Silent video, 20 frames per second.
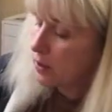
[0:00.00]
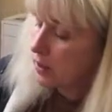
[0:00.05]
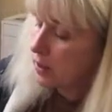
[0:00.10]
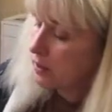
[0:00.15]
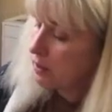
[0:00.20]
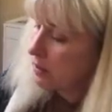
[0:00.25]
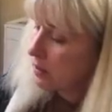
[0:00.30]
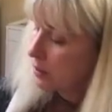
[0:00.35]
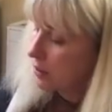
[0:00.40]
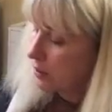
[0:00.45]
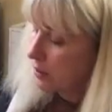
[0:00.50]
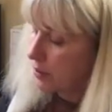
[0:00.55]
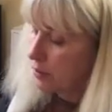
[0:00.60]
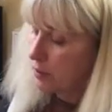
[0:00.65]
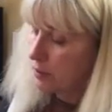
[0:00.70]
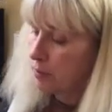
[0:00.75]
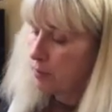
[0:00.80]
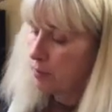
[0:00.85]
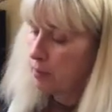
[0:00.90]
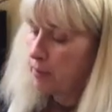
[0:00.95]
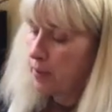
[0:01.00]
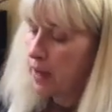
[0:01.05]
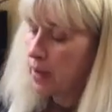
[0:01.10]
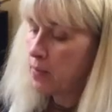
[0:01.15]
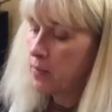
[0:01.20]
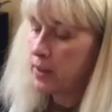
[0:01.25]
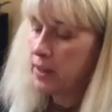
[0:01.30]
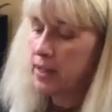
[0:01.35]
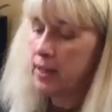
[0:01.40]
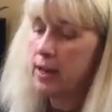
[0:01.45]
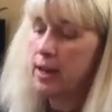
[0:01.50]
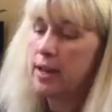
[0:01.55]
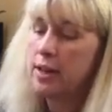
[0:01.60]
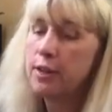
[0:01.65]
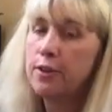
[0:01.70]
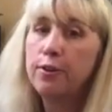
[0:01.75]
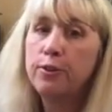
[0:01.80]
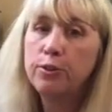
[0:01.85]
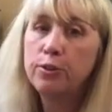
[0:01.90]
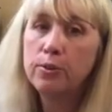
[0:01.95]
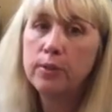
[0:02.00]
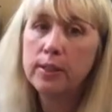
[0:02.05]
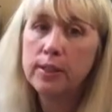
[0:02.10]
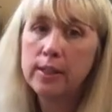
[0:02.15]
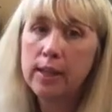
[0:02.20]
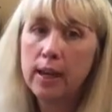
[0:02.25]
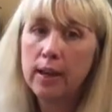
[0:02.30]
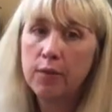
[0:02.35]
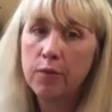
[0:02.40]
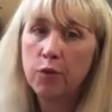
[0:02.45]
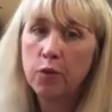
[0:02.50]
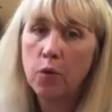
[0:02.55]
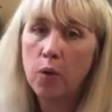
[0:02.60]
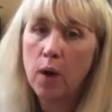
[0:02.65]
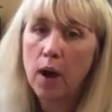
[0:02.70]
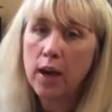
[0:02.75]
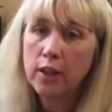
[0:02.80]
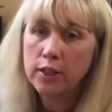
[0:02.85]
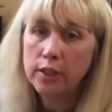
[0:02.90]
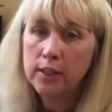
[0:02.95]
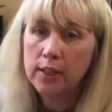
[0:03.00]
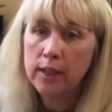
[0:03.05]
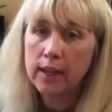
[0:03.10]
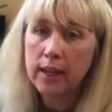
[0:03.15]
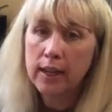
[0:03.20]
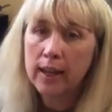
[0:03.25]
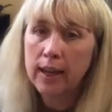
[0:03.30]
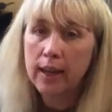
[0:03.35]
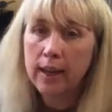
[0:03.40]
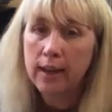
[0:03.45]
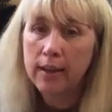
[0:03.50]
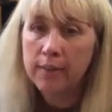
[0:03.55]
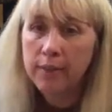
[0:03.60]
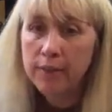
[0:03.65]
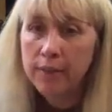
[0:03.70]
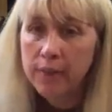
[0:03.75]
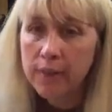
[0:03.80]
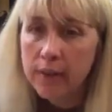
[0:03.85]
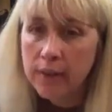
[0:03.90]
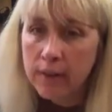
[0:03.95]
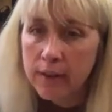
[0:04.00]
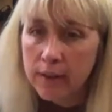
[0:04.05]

could paint with an unusual set of gouache that I have.